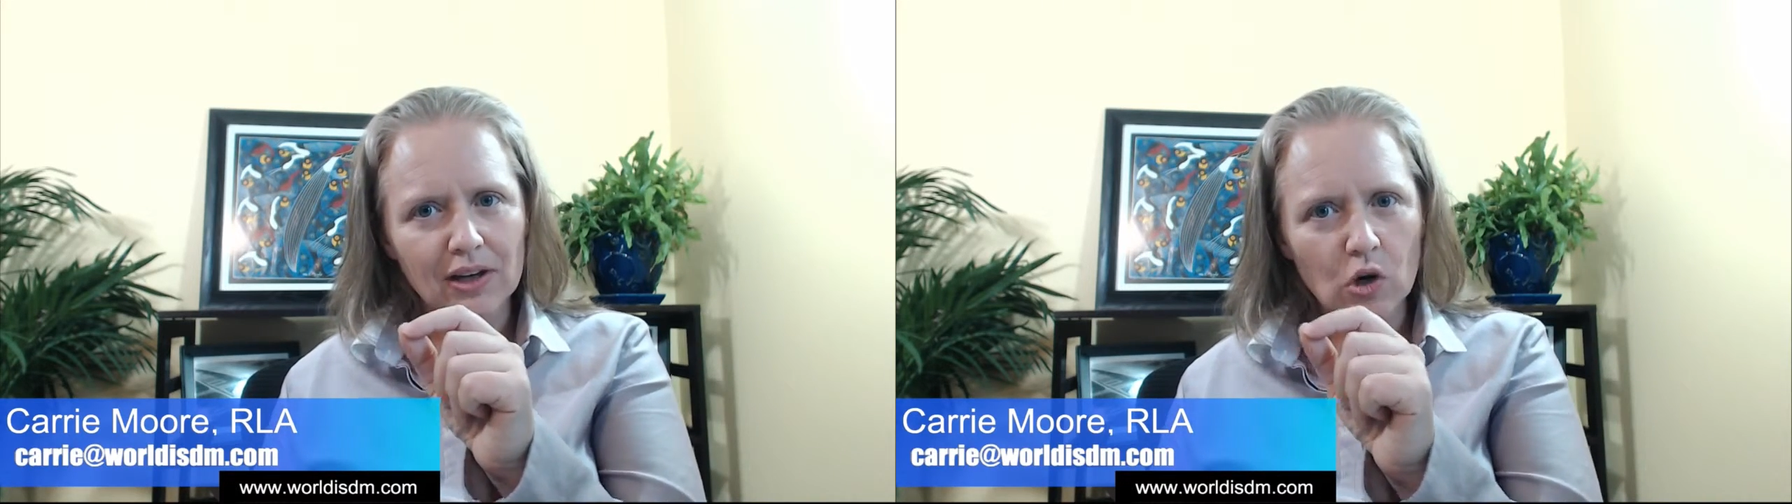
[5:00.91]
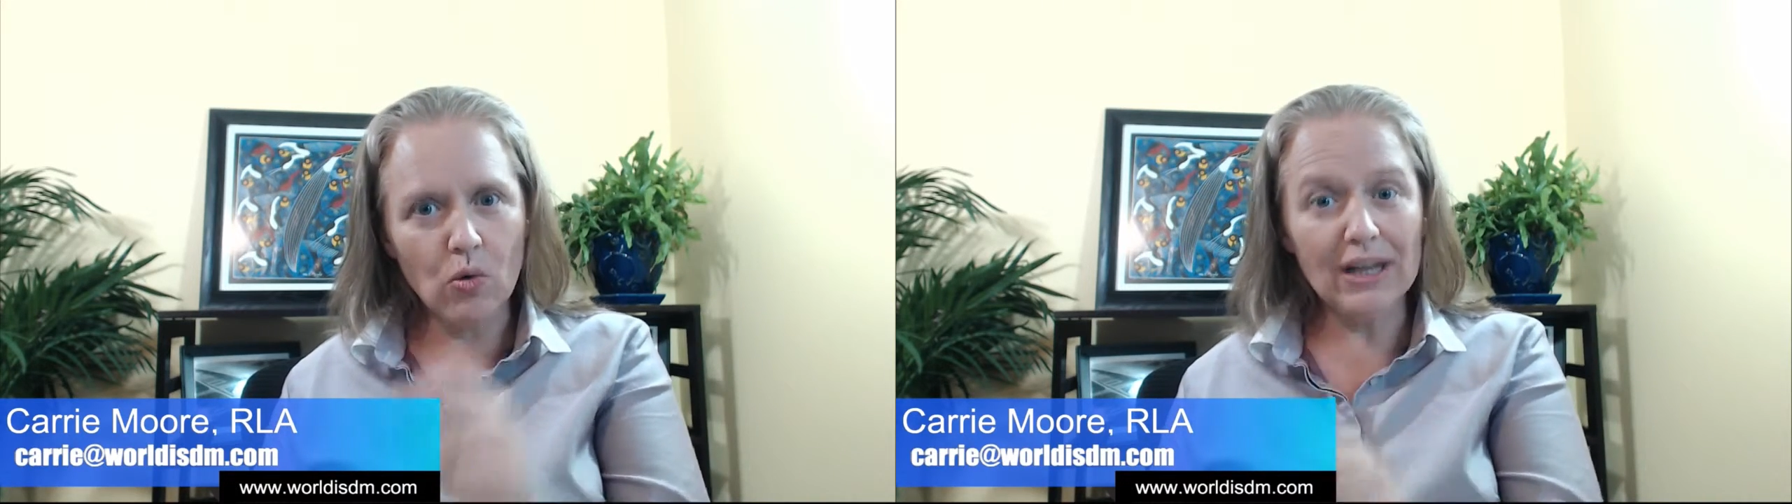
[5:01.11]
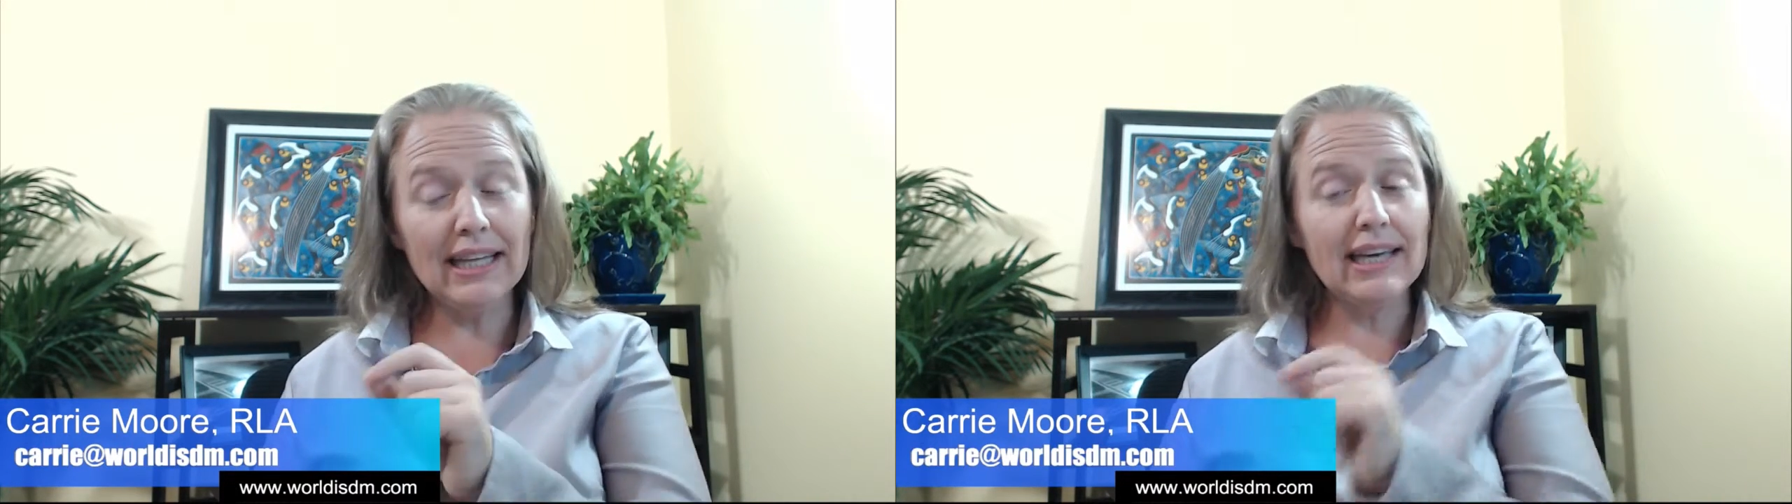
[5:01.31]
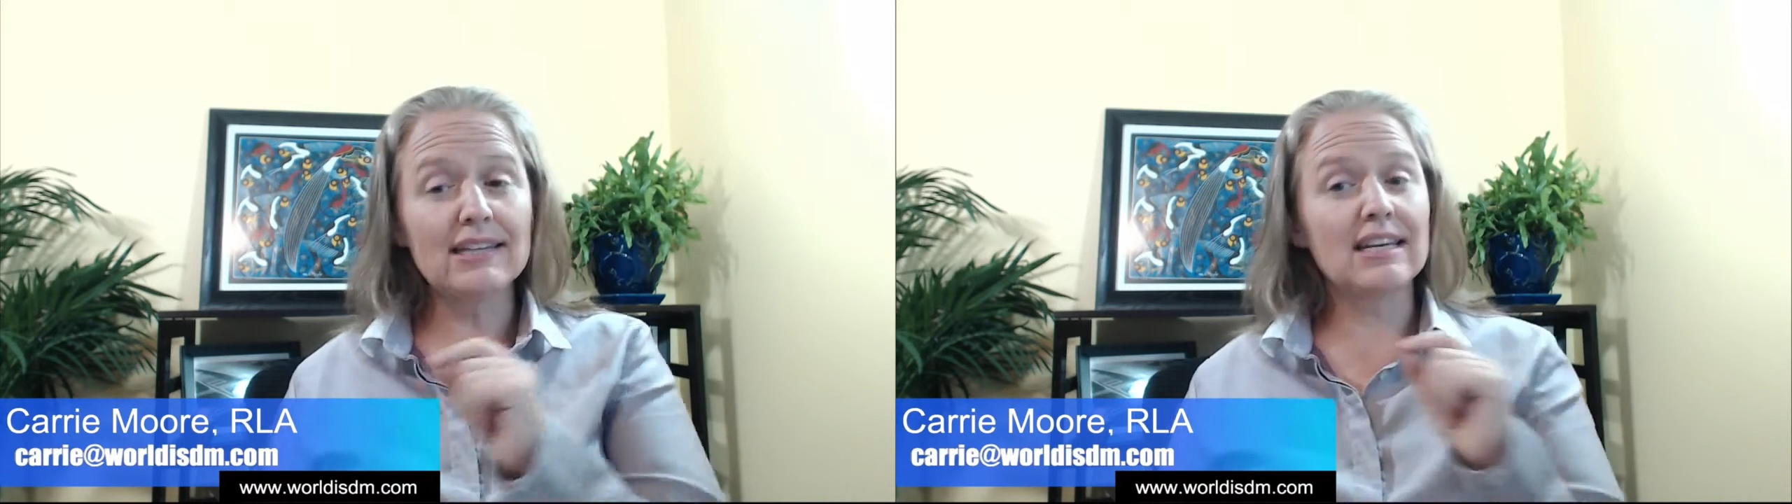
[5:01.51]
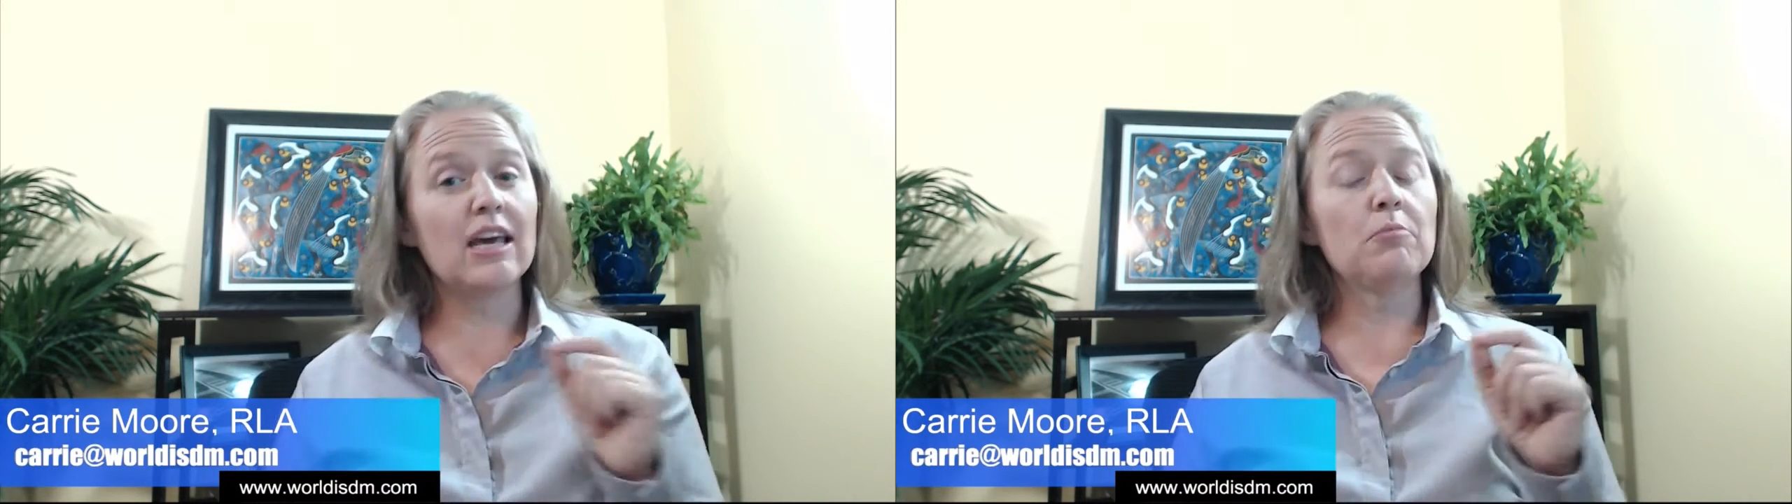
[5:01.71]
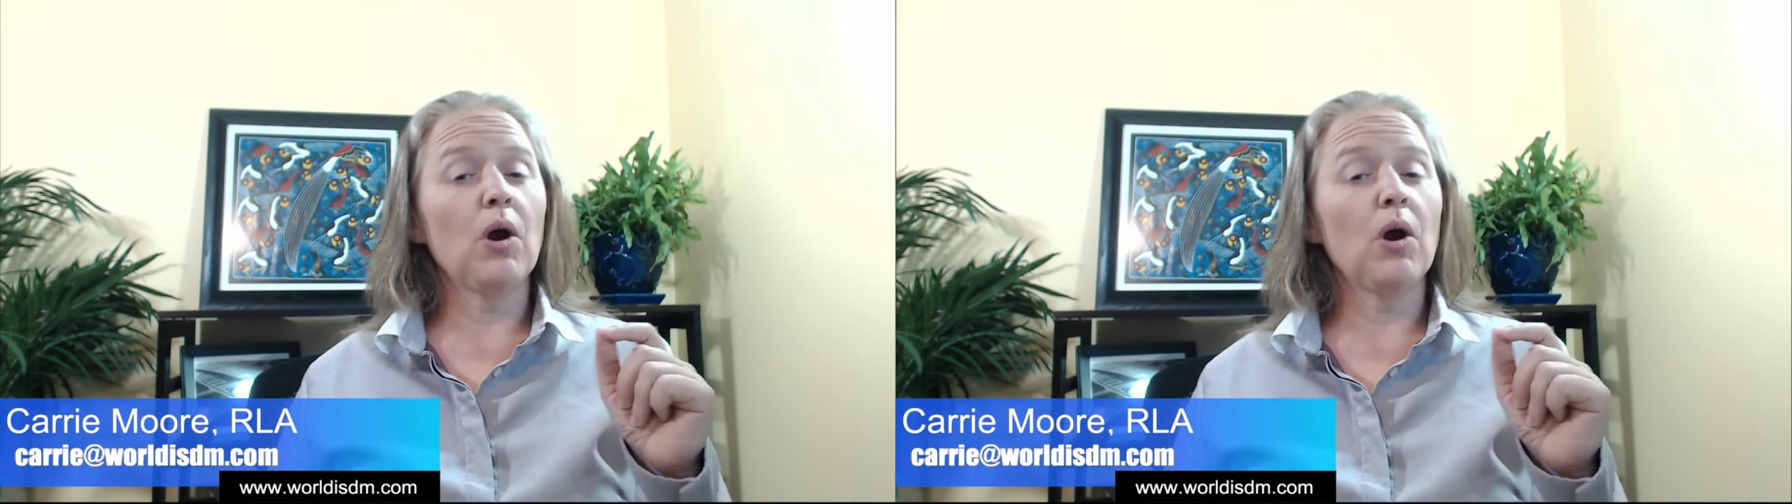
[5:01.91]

what landscape